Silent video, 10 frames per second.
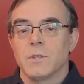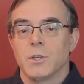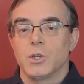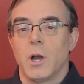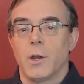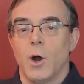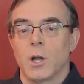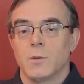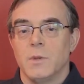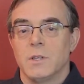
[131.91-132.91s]
is to China
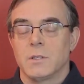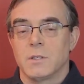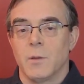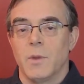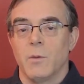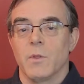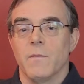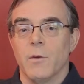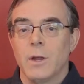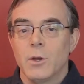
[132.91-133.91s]
ought to be somebody with a
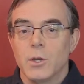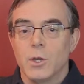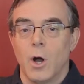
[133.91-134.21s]
very good